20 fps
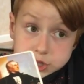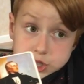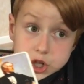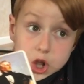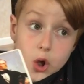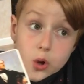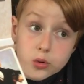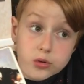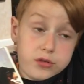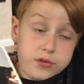
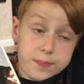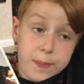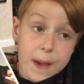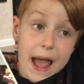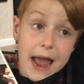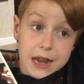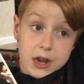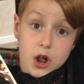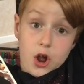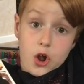goes
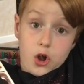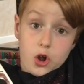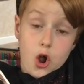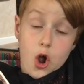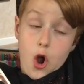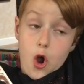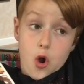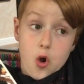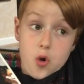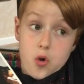back
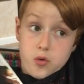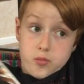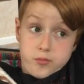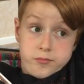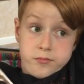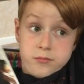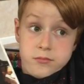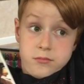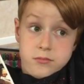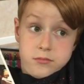
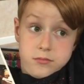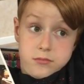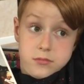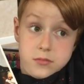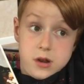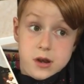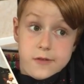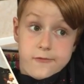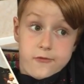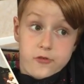home
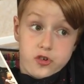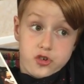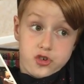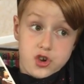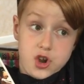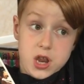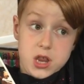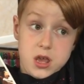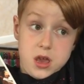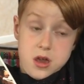in
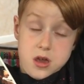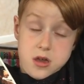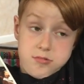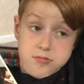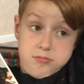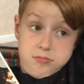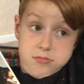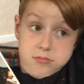Virginia,